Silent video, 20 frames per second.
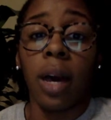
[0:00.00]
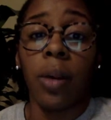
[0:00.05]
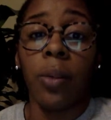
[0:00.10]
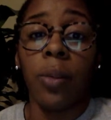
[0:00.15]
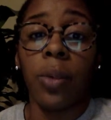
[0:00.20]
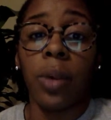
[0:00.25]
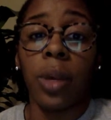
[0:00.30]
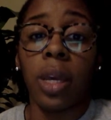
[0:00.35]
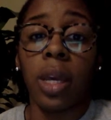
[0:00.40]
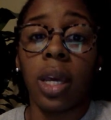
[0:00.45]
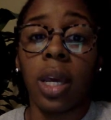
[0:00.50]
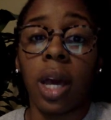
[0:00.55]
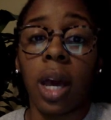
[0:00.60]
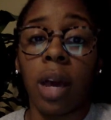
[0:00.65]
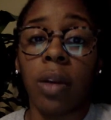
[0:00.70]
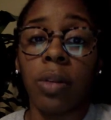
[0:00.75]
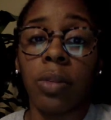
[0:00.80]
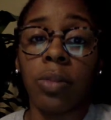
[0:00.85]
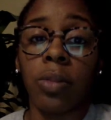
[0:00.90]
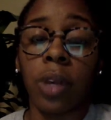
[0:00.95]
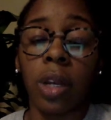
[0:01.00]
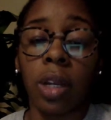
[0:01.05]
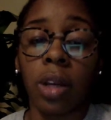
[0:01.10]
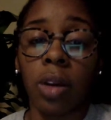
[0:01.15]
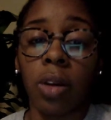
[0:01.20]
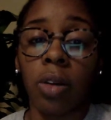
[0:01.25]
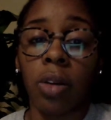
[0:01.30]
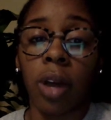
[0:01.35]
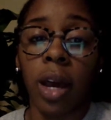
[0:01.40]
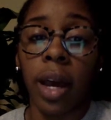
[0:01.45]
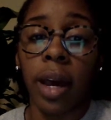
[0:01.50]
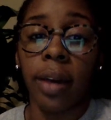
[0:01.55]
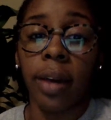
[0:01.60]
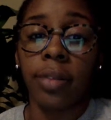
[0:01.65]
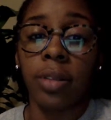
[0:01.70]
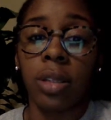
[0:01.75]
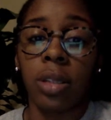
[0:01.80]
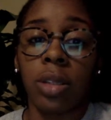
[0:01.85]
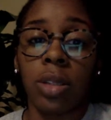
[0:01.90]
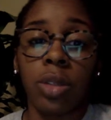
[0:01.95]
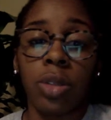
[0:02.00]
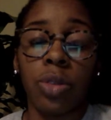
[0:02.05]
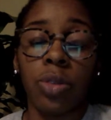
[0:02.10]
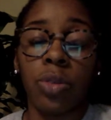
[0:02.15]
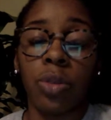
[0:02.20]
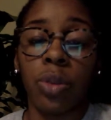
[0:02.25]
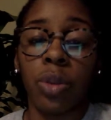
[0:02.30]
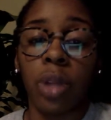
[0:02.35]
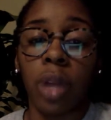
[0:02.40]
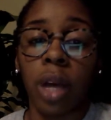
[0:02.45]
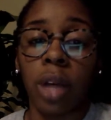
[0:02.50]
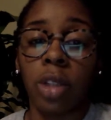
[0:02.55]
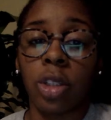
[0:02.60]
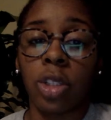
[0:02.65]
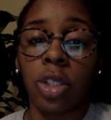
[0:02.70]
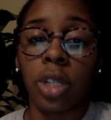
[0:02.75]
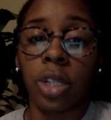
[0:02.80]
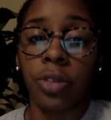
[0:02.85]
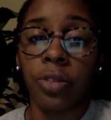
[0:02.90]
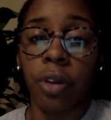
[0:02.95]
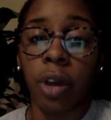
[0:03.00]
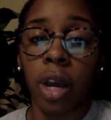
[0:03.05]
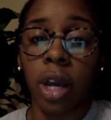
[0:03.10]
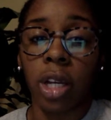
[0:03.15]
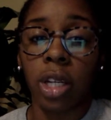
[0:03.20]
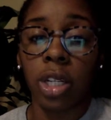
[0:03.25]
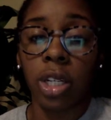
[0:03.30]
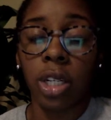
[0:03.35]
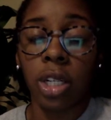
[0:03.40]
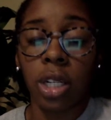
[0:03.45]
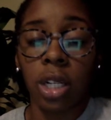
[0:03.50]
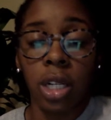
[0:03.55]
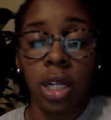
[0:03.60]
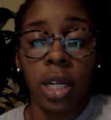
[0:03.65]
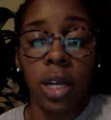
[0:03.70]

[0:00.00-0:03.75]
We got radiographs to rule out stress fracture.